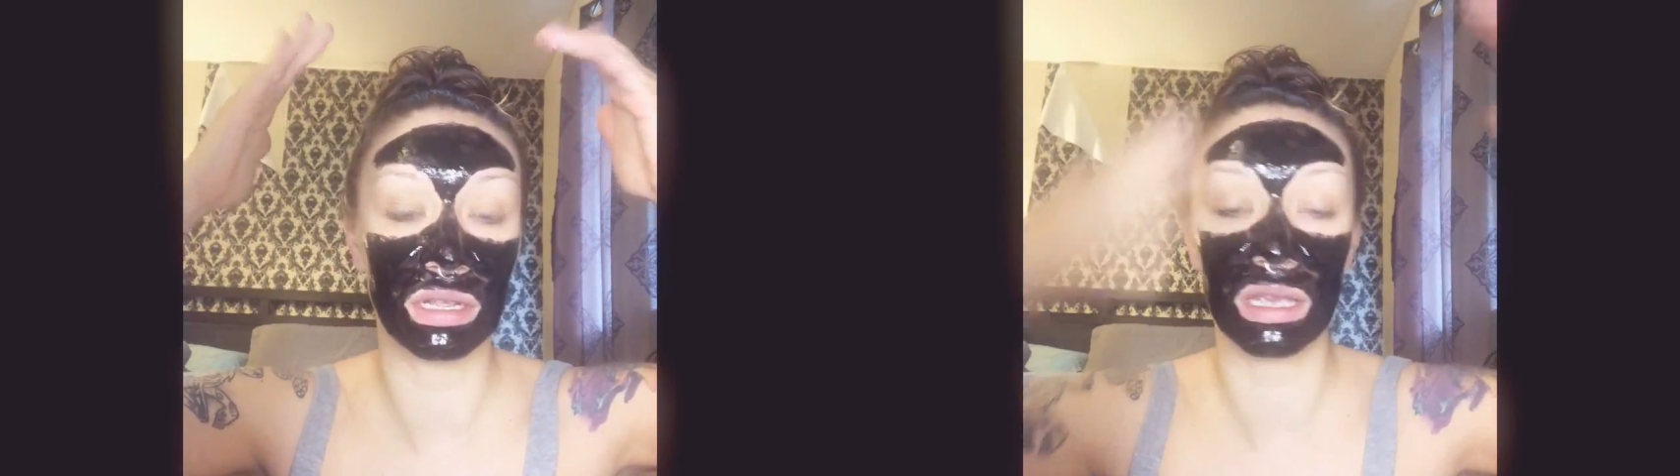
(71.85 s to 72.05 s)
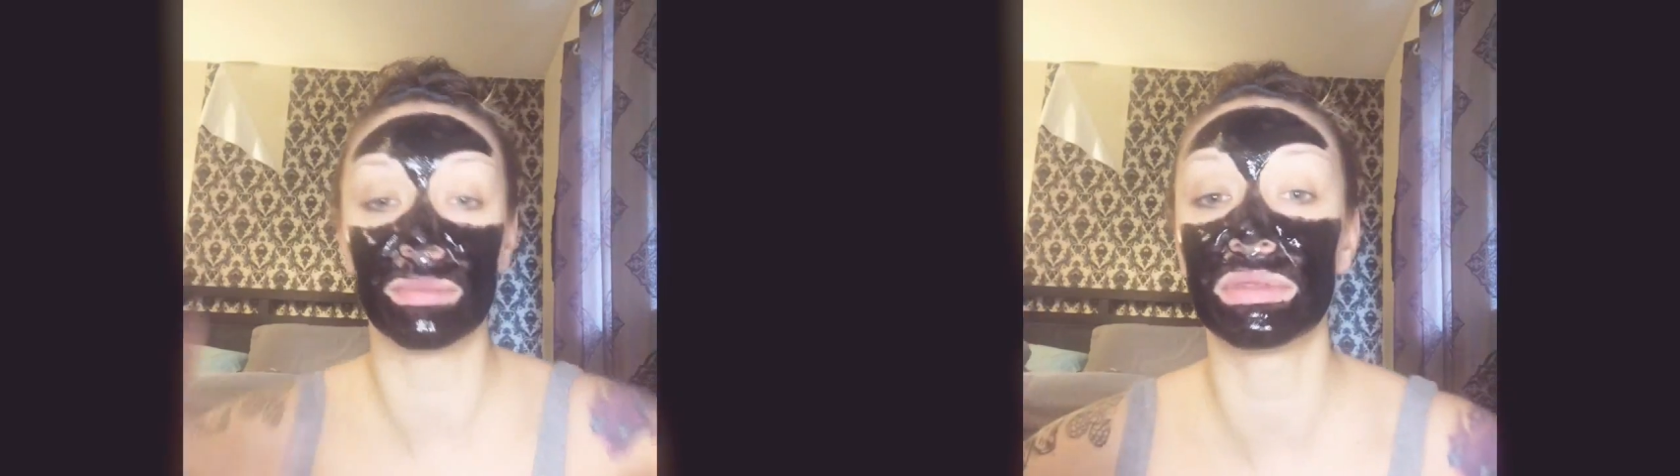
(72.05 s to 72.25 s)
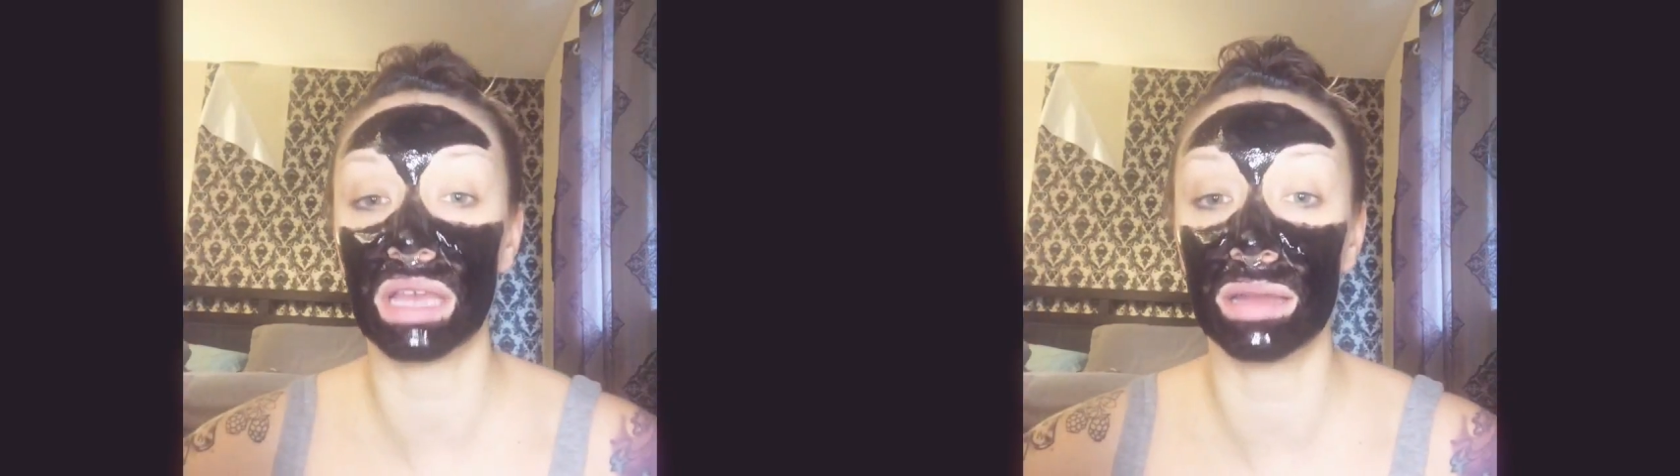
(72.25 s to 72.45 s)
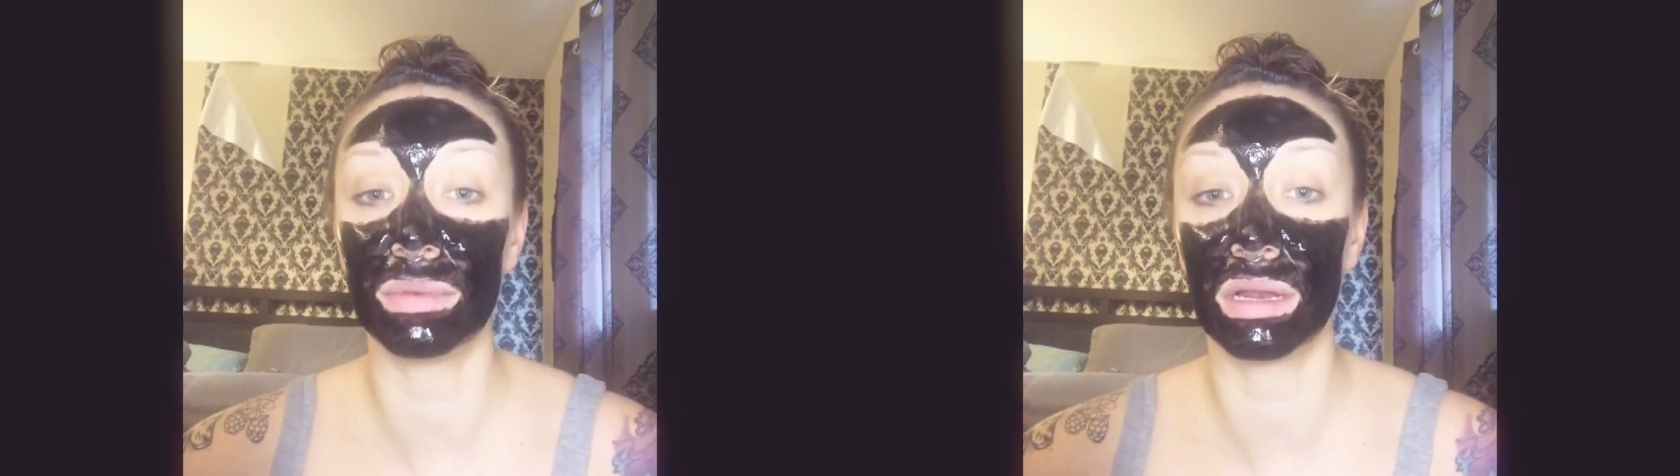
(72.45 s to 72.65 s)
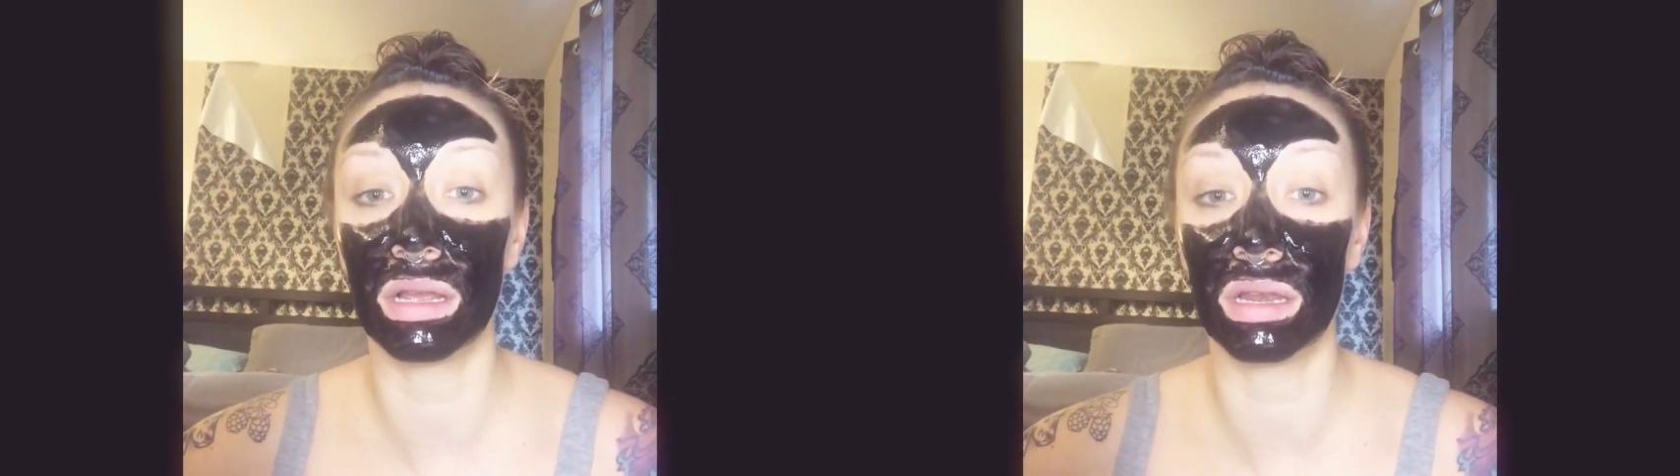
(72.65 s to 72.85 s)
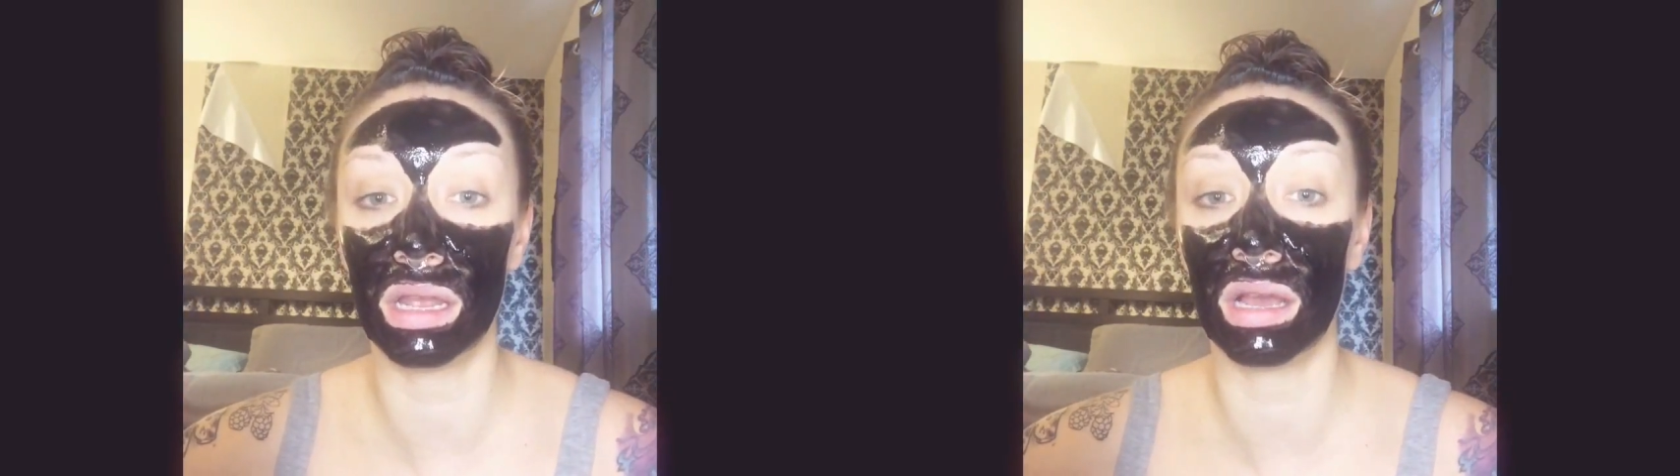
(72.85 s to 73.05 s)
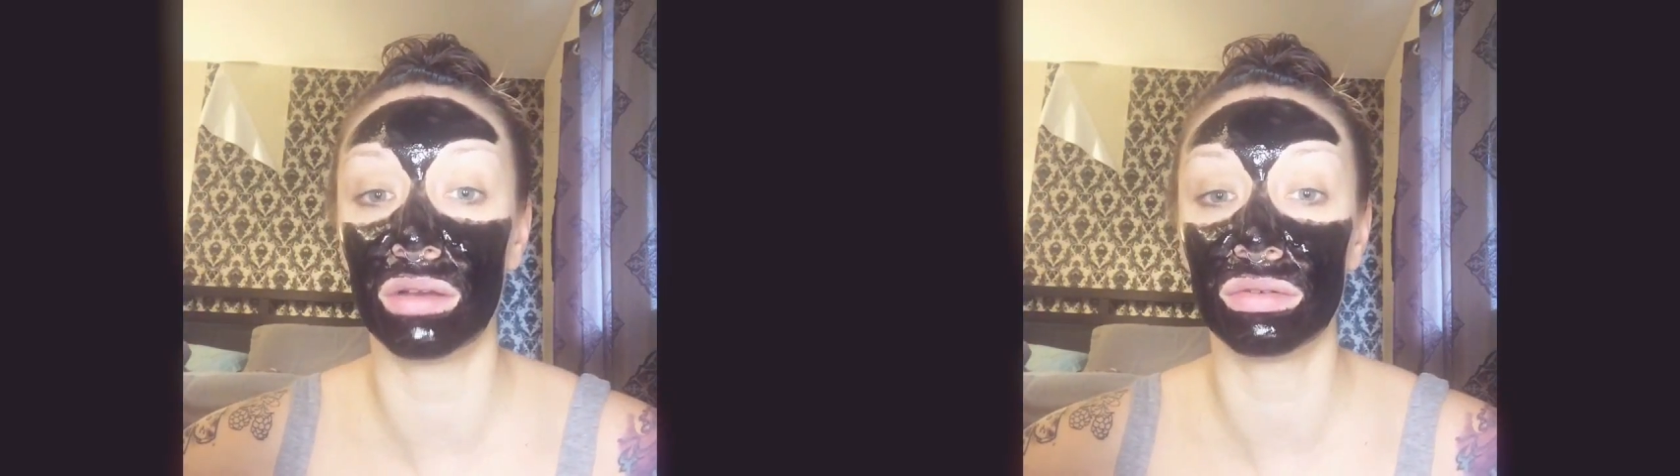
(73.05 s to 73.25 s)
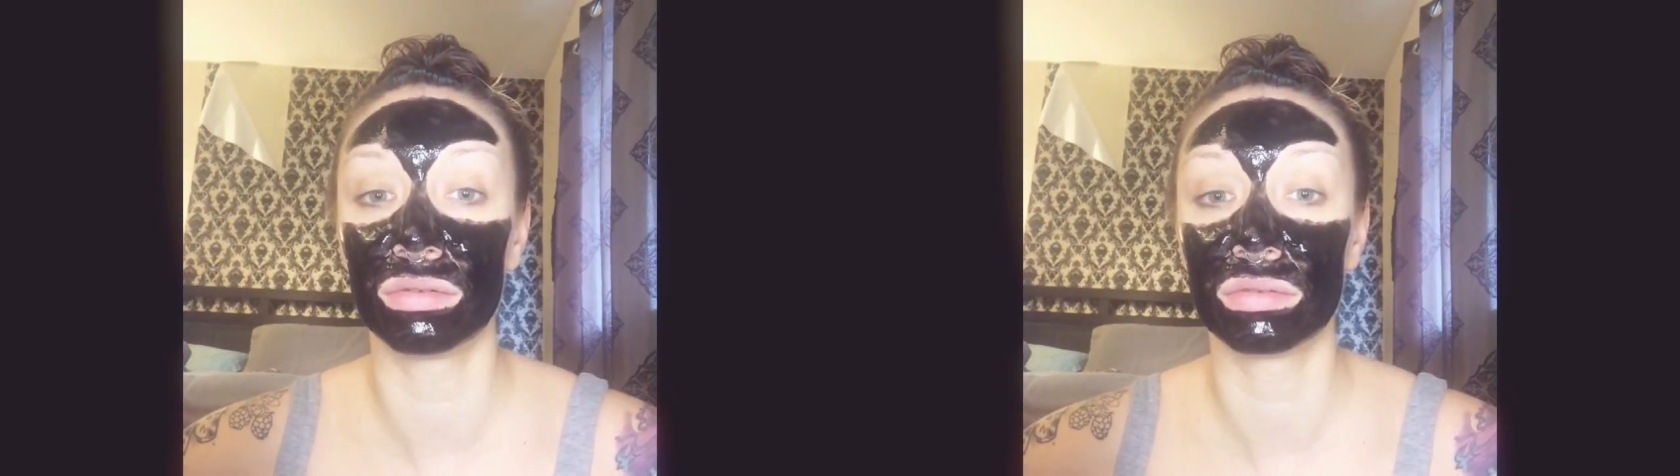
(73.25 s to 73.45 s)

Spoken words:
can't put the headband on now,